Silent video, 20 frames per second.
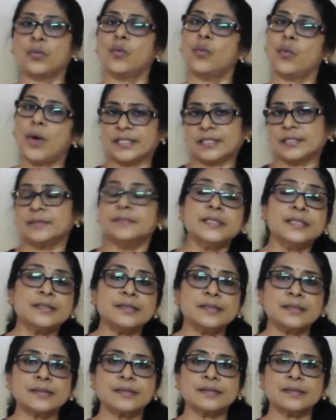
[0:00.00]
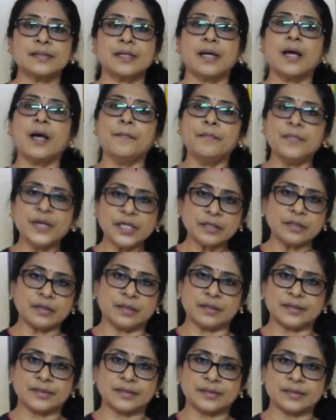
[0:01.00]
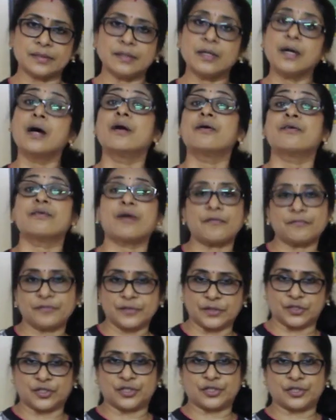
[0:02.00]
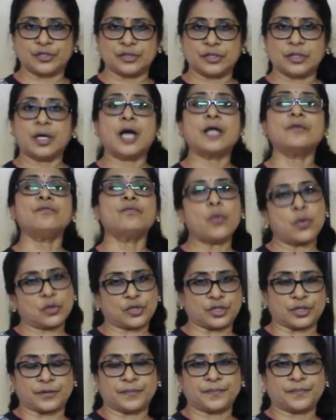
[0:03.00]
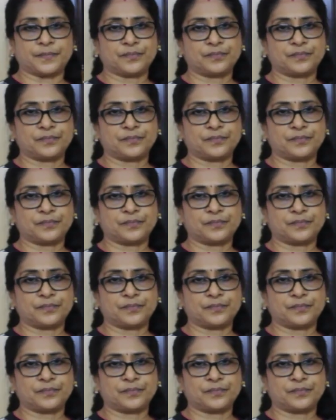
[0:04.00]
vitamins, minerals, roughage and water,